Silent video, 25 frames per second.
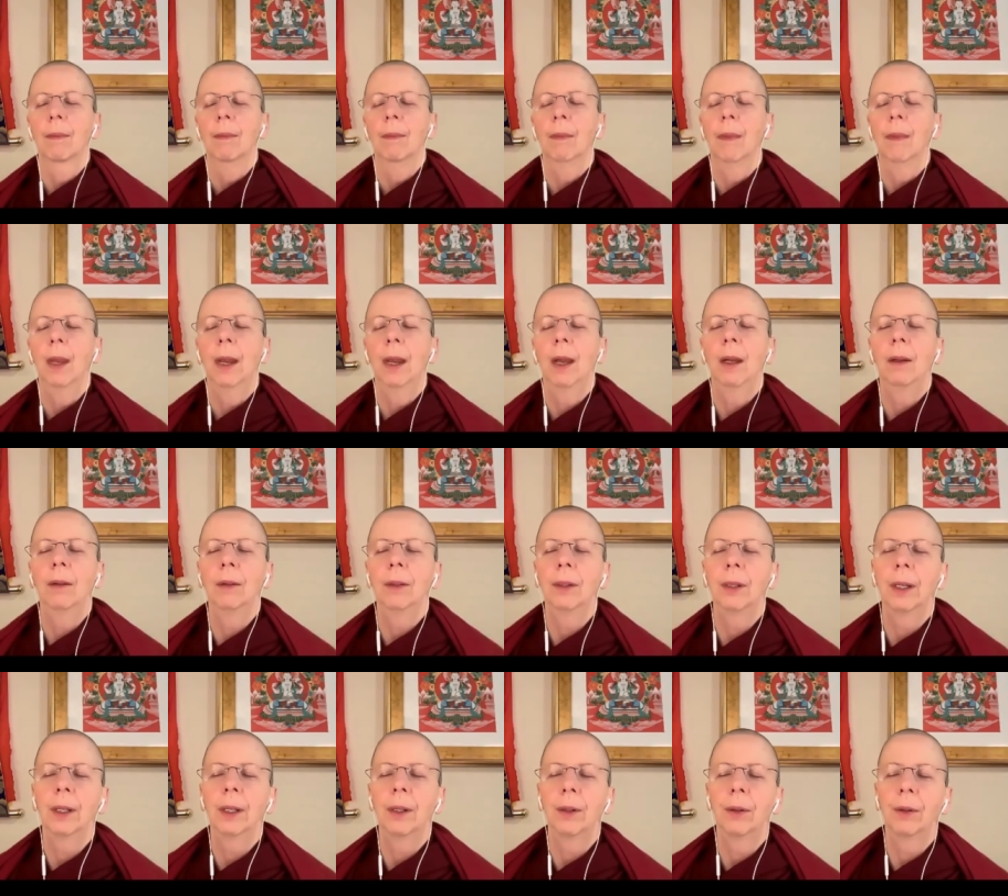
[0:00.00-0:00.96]
Now
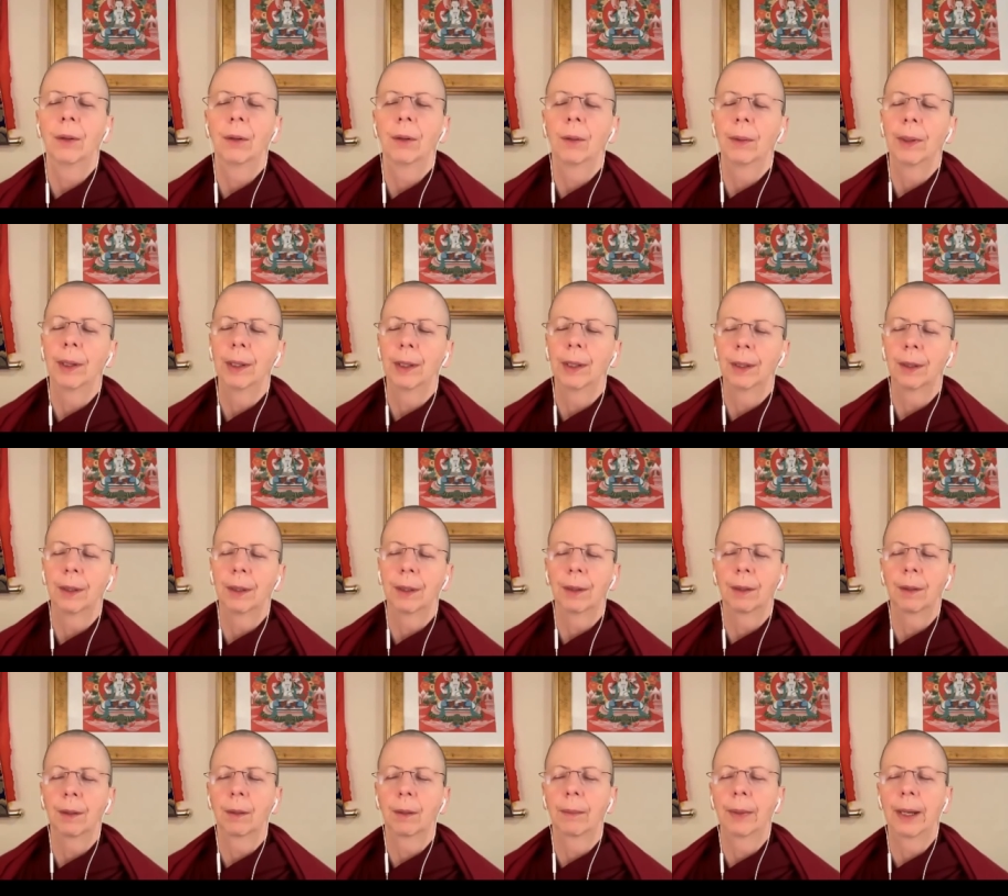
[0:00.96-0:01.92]
take your awareness
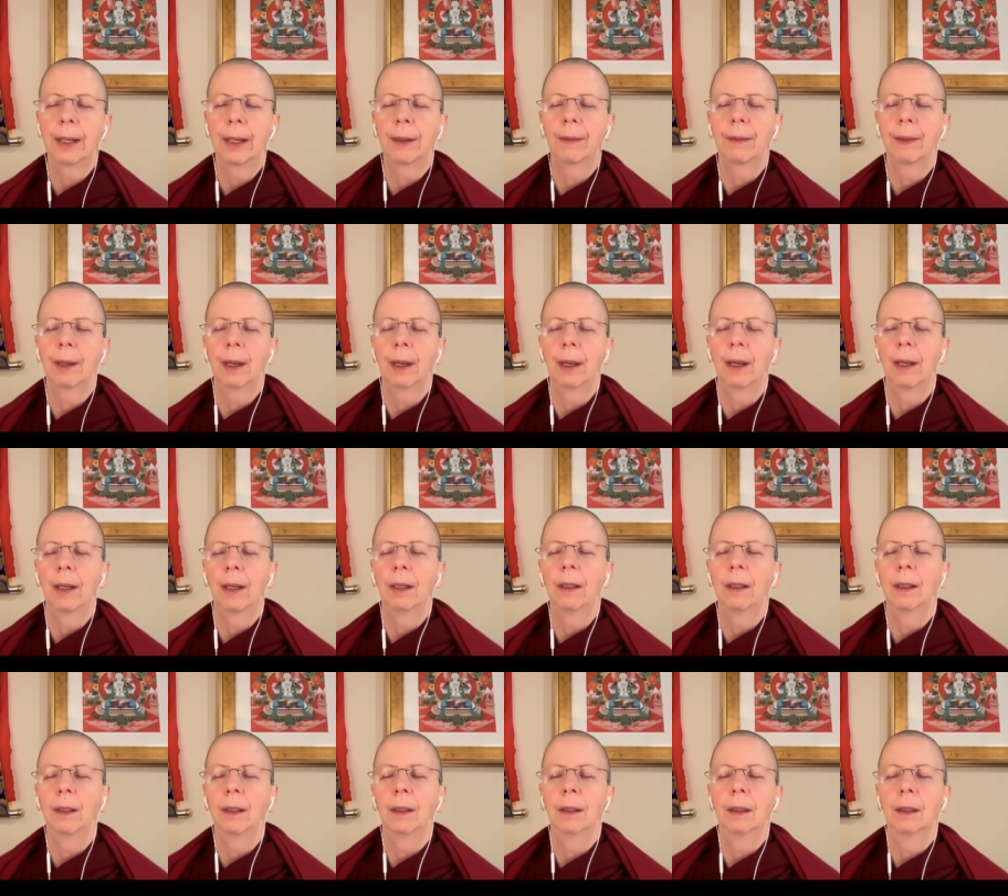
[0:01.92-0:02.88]
to the back of the
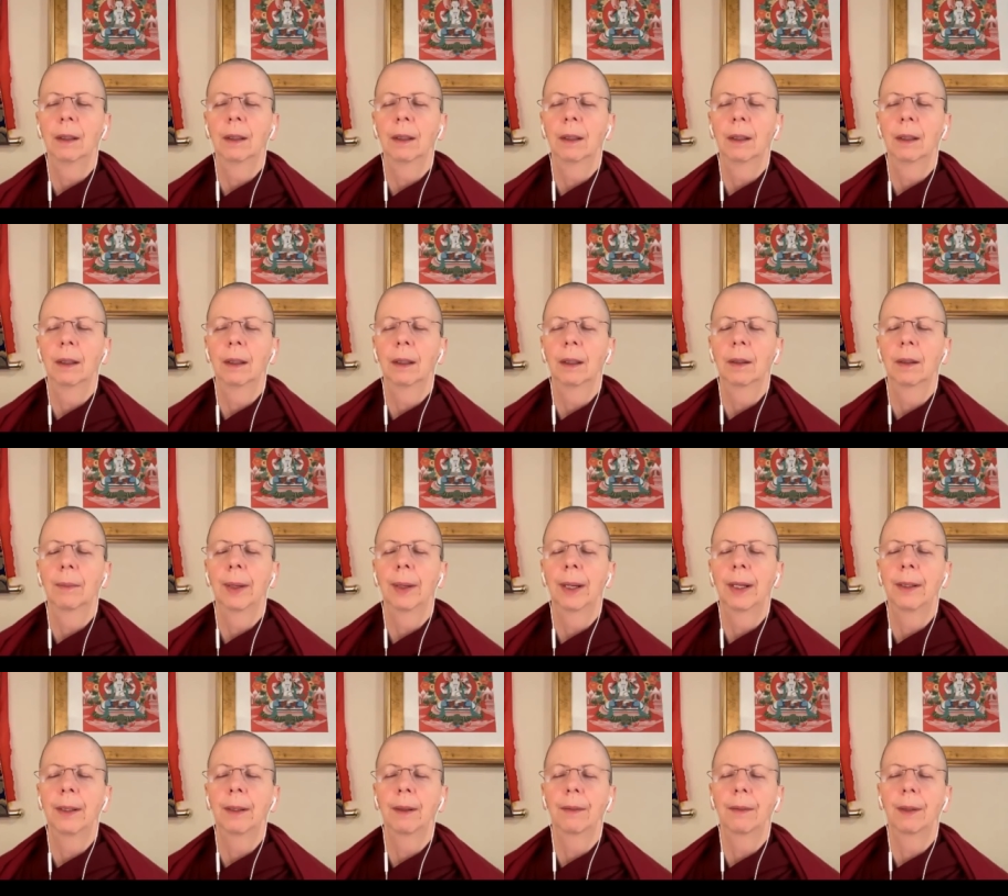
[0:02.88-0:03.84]
head, the
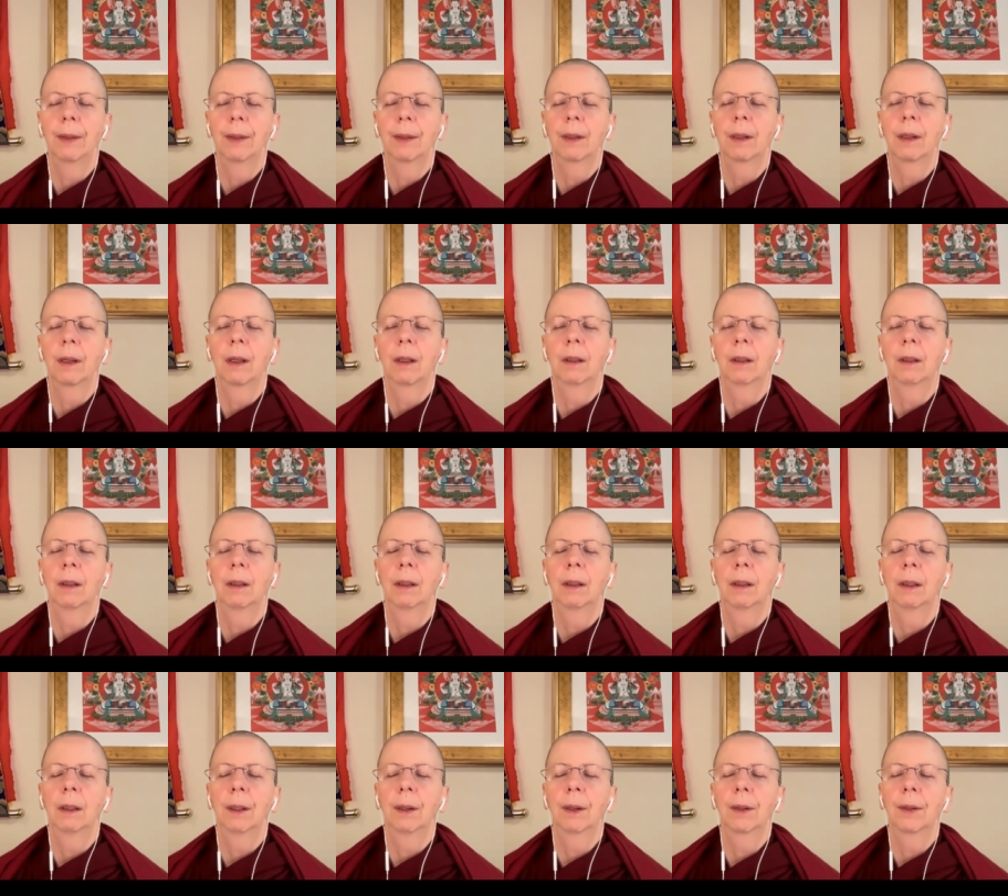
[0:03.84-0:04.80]
base of the skull,
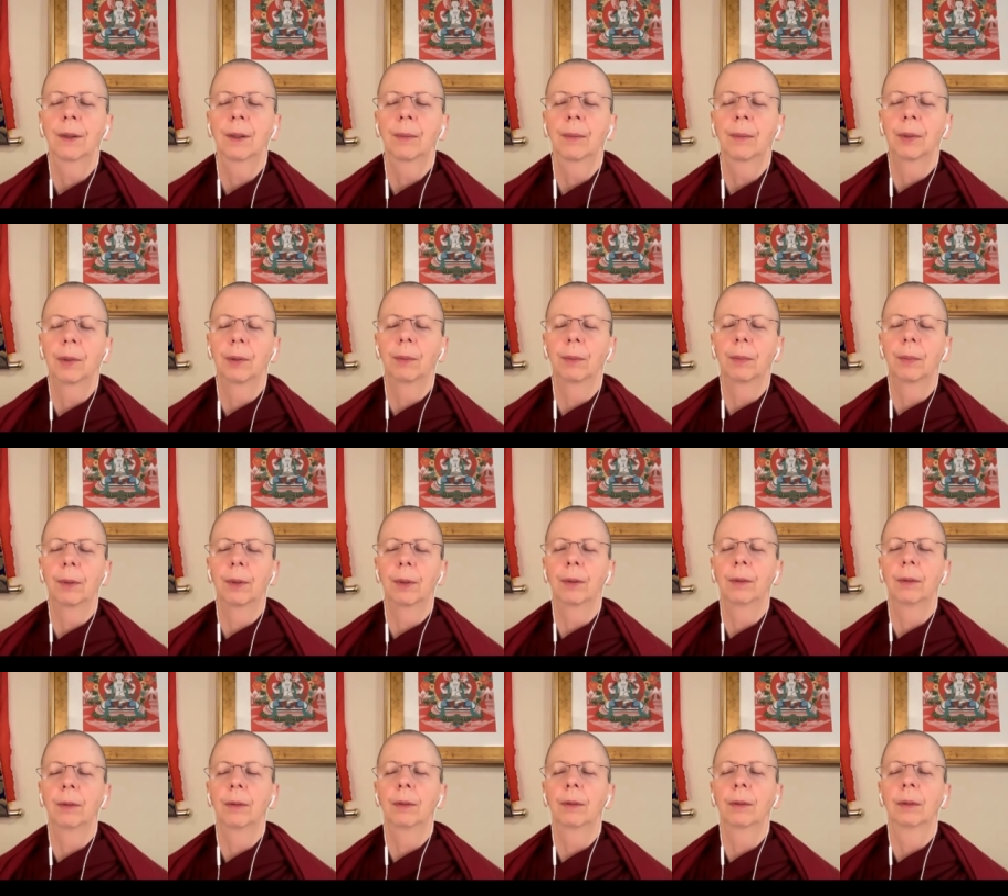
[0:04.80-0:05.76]
the occipital
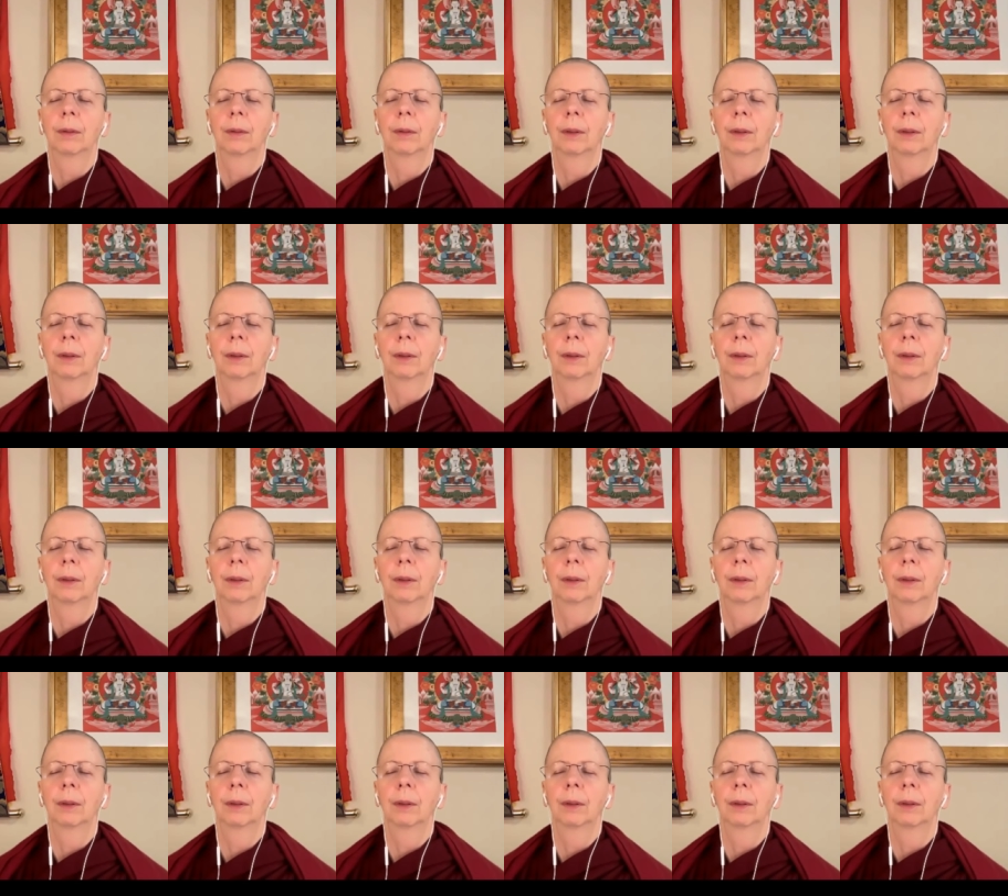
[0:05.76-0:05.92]
bone.